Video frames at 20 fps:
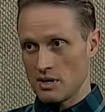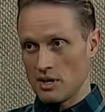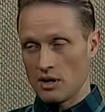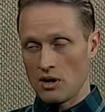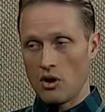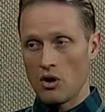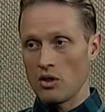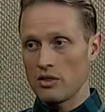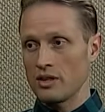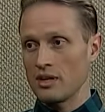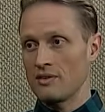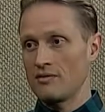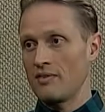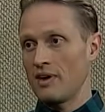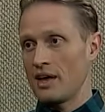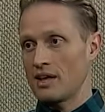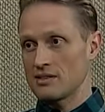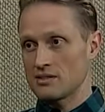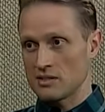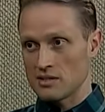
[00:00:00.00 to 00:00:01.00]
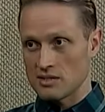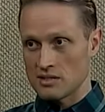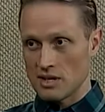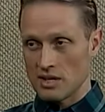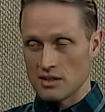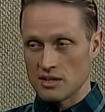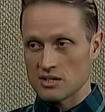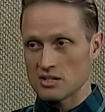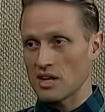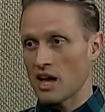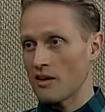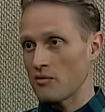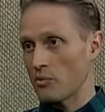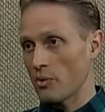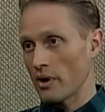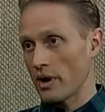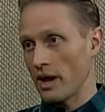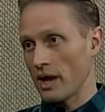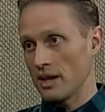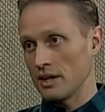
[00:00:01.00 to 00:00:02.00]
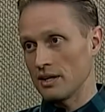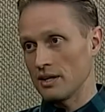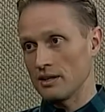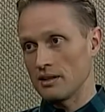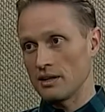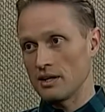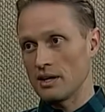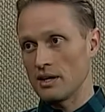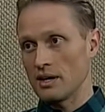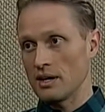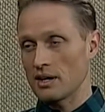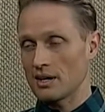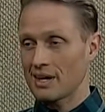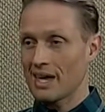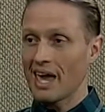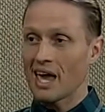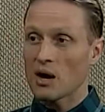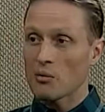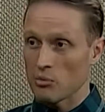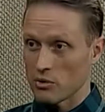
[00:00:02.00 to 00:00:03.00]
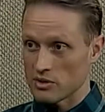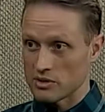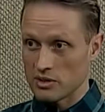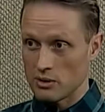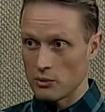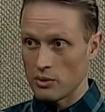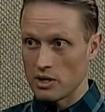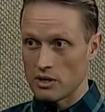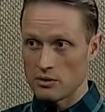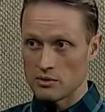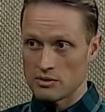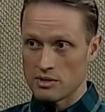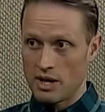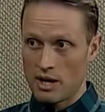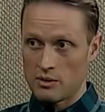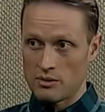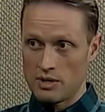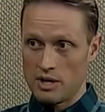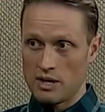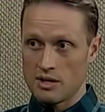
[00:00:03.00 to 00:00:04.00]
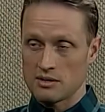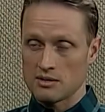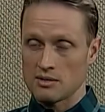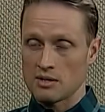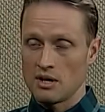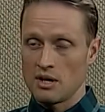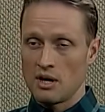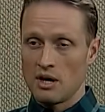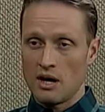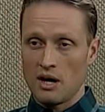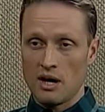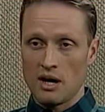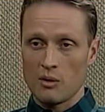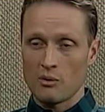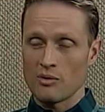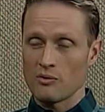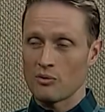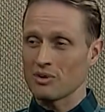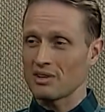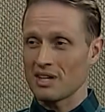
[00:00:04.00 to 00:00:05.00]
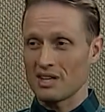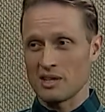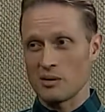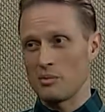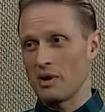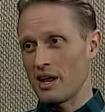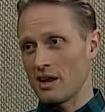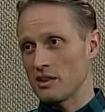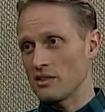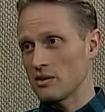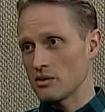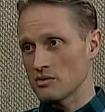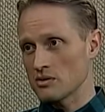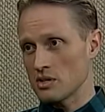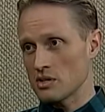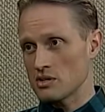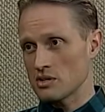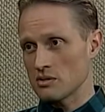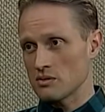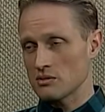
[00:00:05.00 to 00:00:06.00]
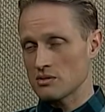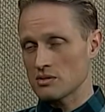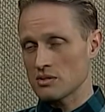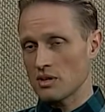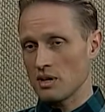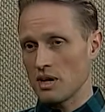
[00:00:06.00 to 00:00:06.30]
in all the advances in the software and in the cameras that we use nowadays, we really eliminated those issues.